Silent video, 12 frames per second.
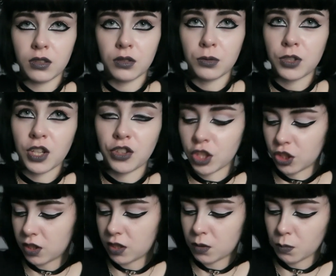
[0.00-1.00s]
also
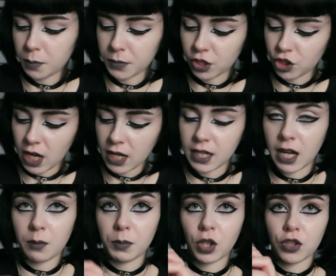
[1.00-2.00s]
just swap the chain
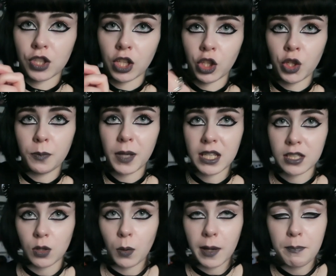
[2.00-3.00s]
out because the loop
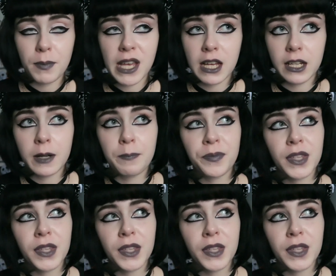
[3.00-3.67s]
is quite big.